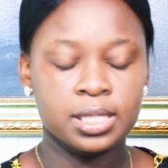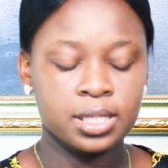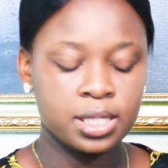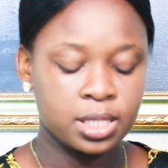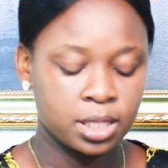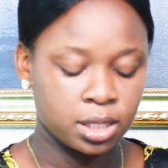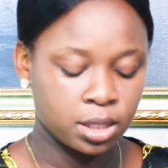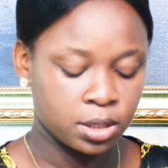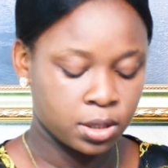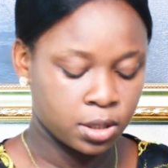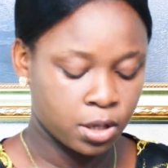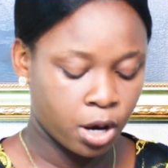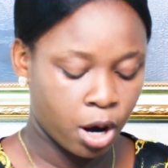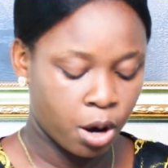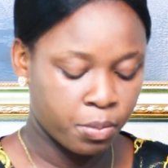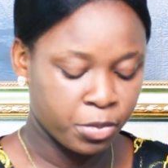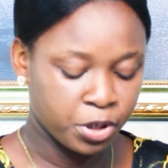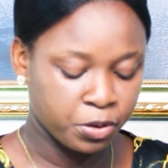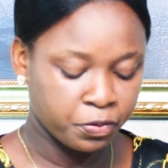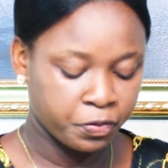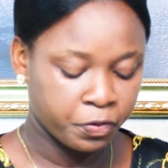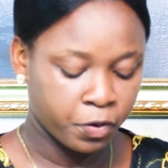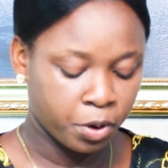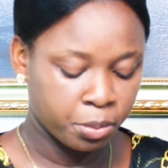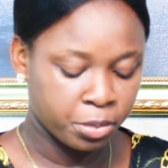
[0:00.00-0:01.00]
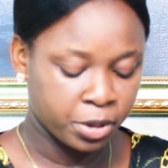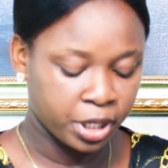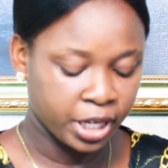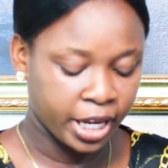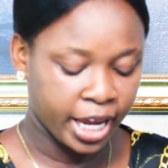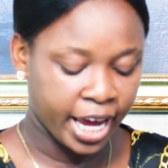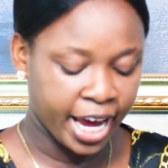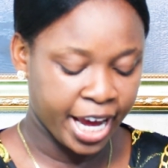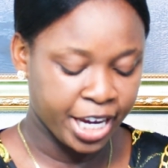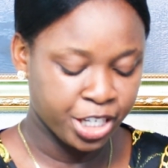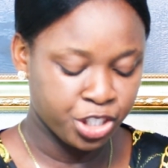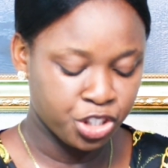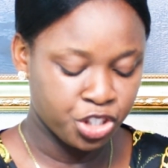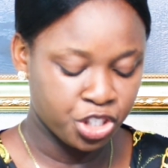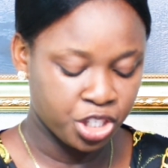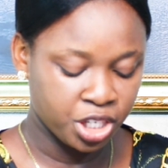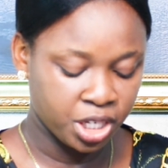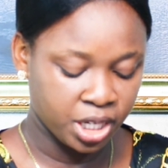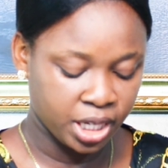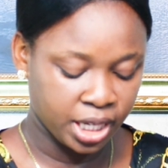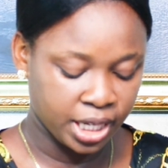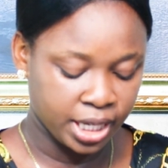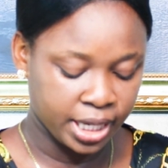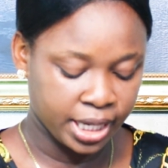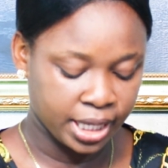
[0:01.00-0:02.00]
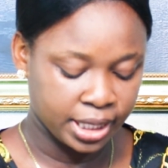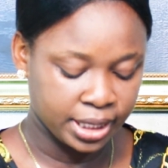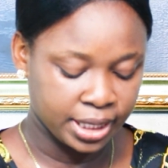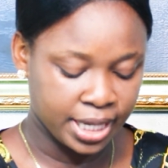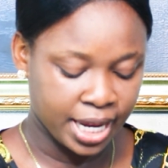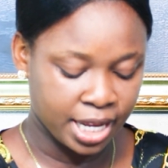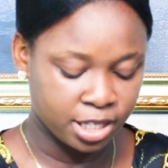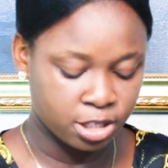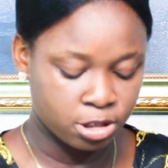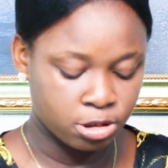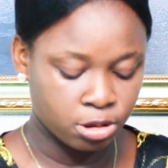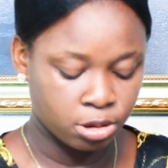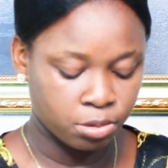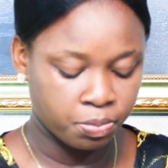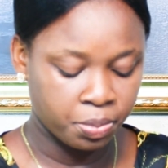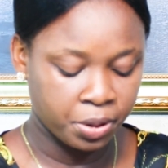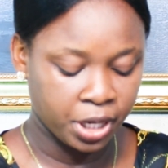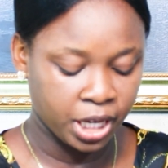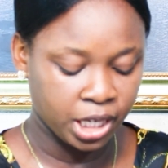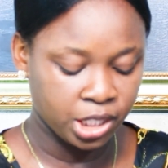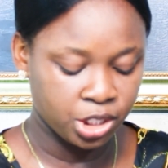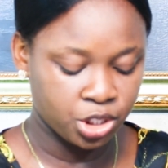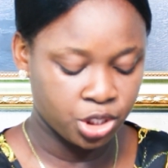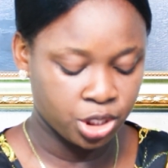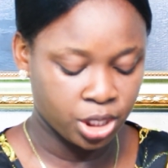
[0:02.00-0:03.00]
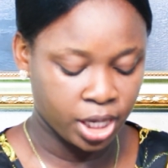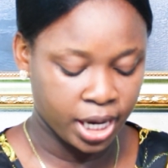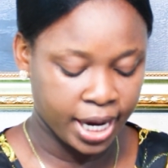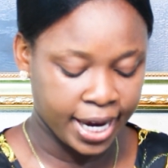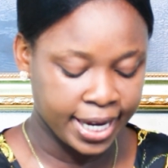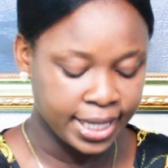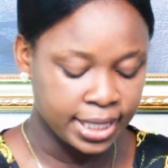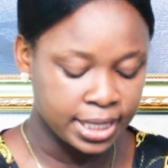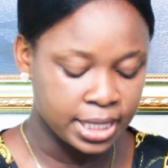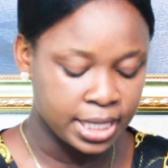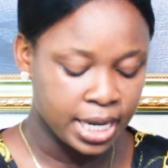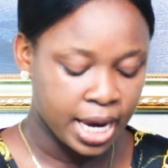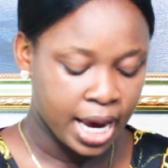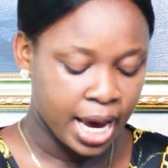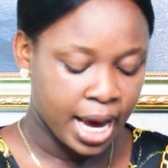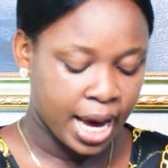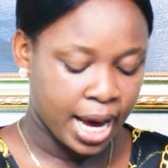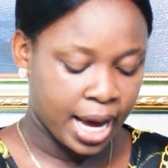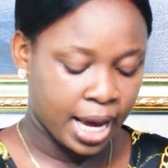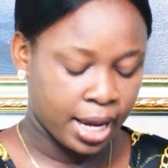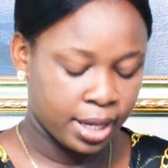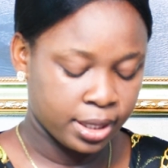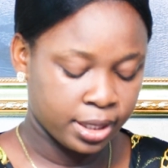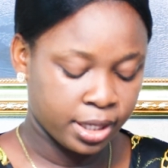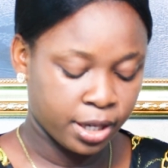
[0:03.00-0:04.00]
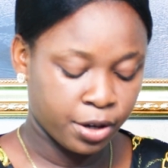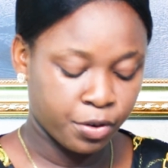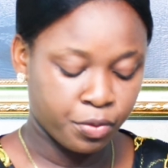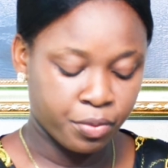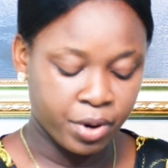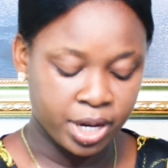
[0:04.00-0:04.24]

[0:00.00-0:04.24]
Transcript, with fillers: This is coming from the NGE and that's on page 8 and uh,